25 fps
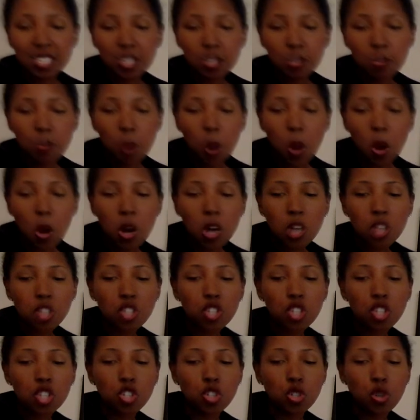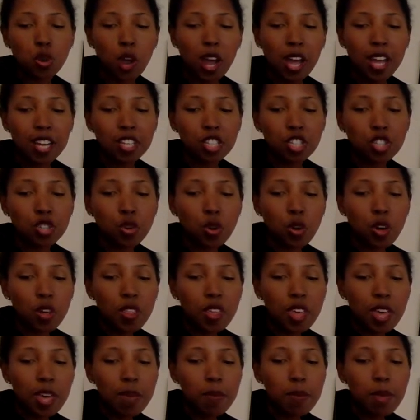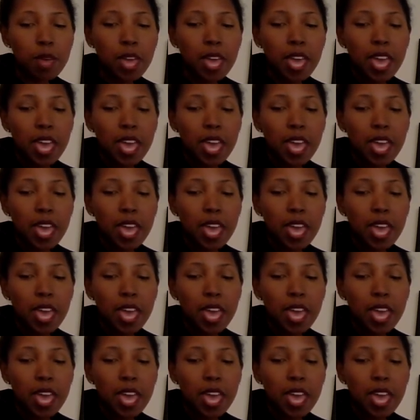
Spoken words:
the bars, try to draw them,